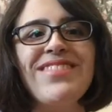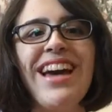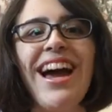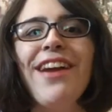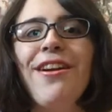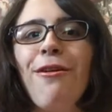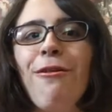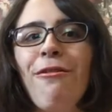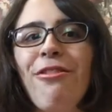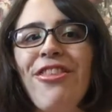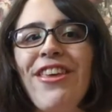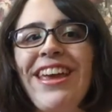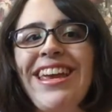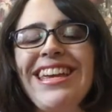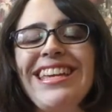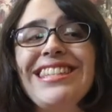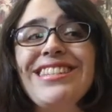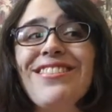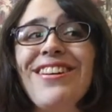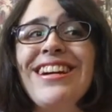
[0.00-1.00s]
I don't think
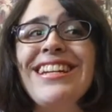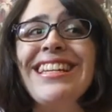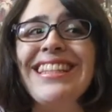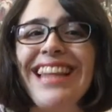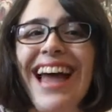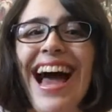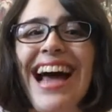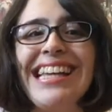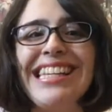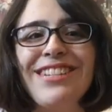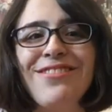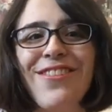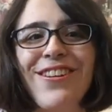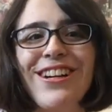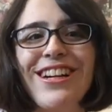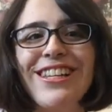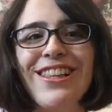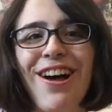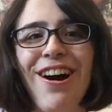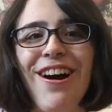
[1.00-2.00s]
he's going to last
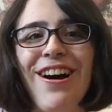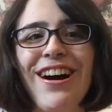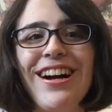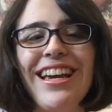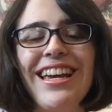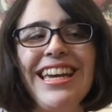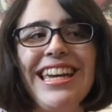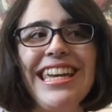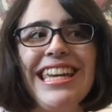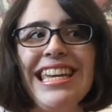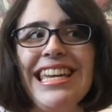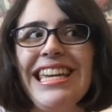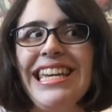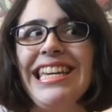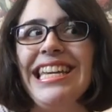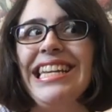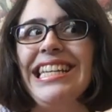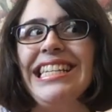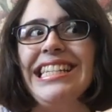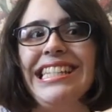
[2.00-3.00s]
very long. He
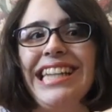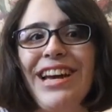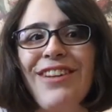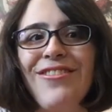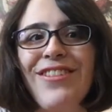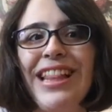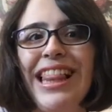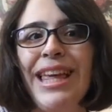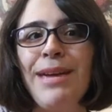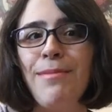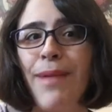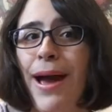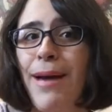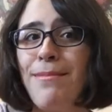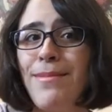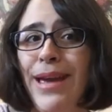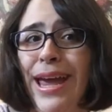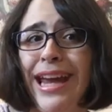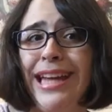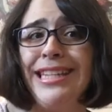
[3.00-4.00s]
is definitely my
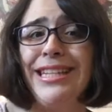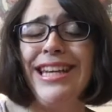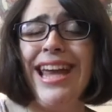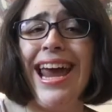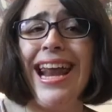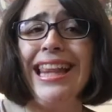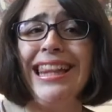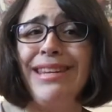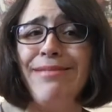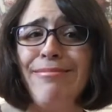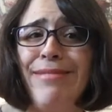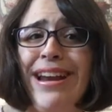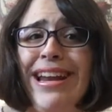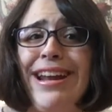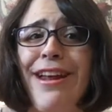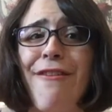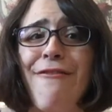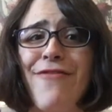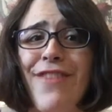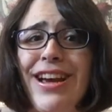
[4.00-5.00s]
pick to get
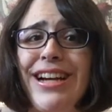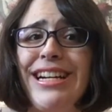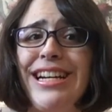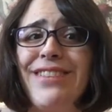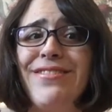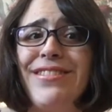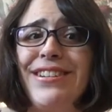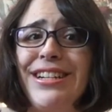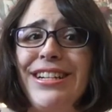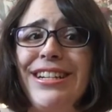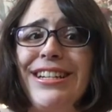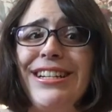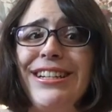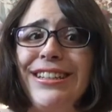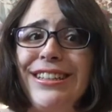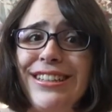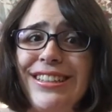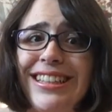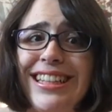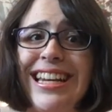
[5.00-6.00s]
eliminated very, very
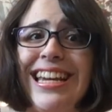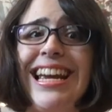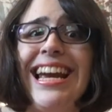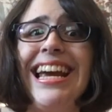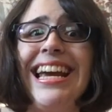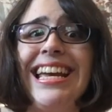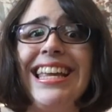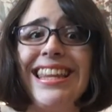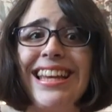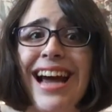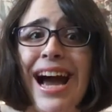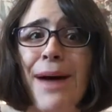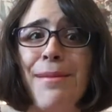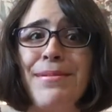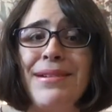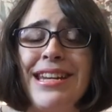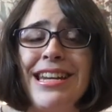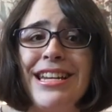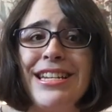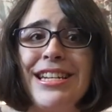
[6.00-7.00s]
early in the
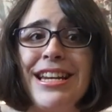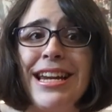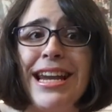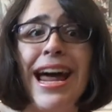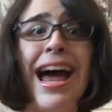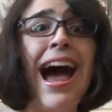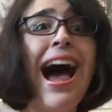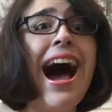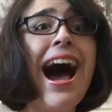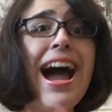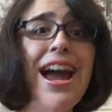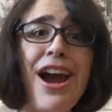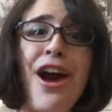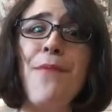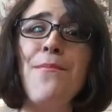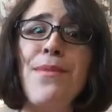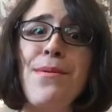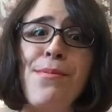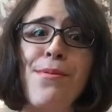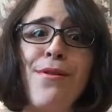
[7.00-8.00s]
competition. I
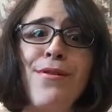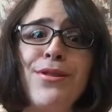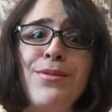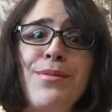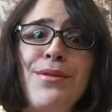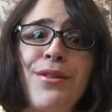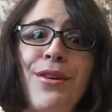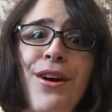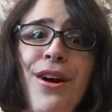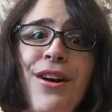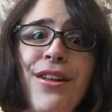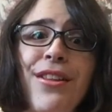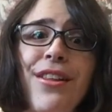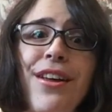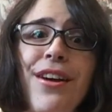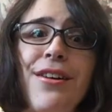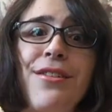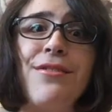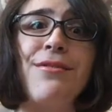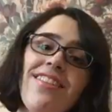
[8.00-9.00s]
hope he proves me wrong,
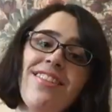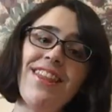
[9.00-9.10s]
though.